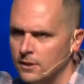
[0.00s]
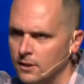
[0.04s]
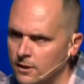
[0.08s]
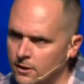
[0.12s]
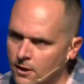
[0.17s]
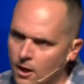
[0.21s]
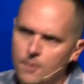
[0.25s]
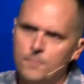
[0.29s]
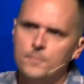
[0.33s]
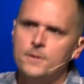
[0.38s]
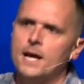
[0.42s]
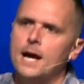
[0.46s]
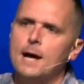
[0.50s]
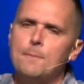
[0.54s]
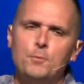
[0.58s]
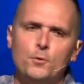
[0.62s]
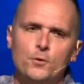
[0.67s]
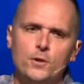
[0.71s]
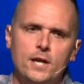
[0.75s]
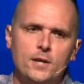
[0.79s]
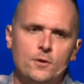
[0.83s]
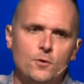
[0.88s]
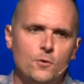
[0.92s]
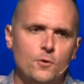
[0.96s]
come to
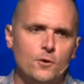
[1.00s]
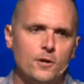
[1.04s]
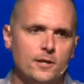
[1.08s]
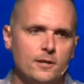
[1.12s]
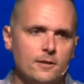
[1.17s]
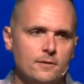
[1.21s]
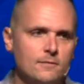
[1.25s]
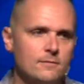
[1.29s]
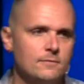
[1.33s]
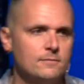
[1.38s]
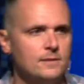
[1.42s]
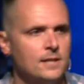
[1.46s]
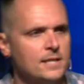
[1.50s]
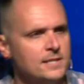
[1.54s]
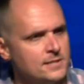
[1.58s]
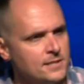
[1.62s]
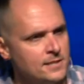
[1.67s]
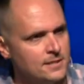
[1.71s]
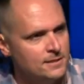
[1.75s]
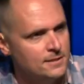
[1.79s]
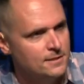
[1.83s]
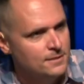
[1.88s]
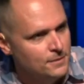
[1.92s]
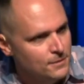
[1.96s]
Applegate, Oregon. I
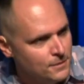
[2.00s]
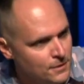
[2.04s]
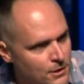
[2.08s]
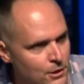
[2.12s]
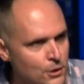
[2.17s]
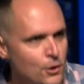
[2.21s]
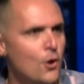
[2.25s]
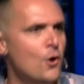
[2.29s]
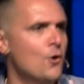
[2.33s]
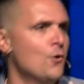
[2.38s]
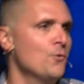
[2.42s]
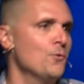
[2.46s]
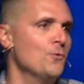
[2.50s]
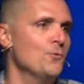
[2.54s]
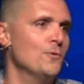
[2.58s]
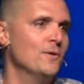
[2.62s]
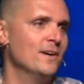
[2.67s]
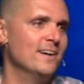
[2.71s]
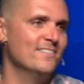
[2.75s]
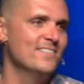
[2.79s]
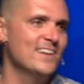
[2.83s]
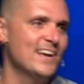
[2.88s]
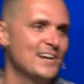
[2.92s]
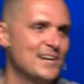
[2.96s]
said, No,
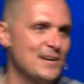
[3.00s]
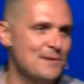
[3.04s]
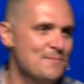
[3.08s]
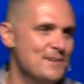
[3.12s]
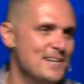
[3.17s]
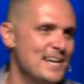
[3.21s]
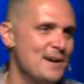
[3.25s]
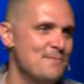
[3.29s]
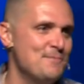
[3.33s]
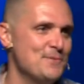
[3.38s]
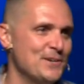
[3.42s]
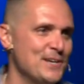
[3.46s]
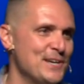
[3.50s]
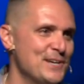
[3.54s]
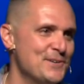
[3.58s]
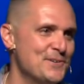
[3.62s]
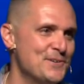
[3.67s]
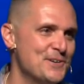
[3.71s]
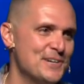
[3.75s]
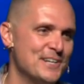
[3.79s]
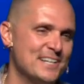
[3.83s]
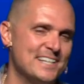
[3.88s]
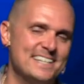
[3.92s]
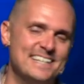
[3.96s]
I'm not coming to Applegate,
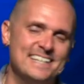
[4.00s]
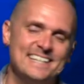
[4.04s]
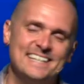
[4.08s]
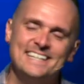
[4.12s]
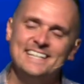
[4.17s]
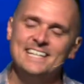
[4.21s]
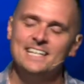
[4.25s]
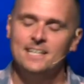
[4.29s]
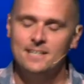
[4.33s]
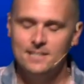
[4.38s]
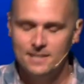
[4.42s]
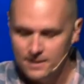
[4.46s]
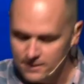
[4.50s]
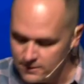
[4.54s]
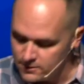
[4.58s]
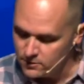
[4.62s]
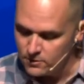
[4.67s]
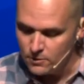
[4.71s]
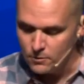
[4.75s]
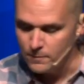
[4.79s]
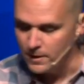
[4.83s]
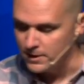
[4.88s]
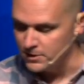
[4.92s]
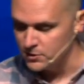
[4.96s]
Oregon. And you
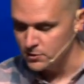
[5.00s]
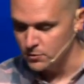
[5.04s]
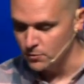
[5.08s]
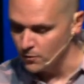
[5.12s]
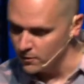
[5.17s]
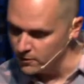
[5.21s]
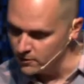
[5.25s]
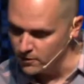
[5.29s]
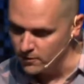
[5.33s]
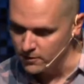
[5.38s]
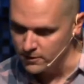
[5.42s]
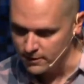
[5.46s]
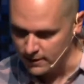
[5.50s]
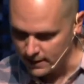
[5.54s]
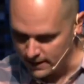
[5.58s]
know my story, you heard it